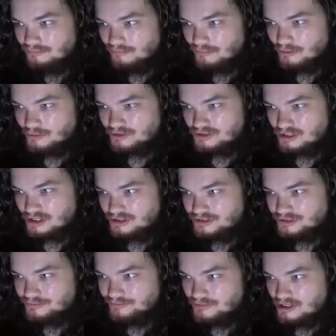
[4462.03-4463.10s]
What's
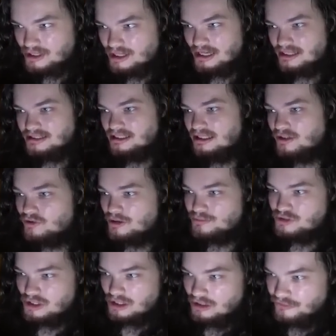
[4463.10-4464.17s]
this? A Telegram
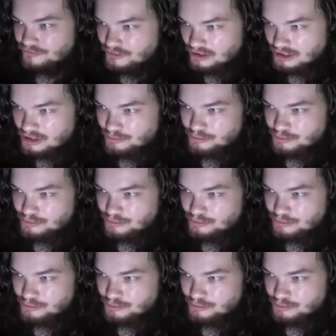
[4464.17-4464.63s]
channel affiliated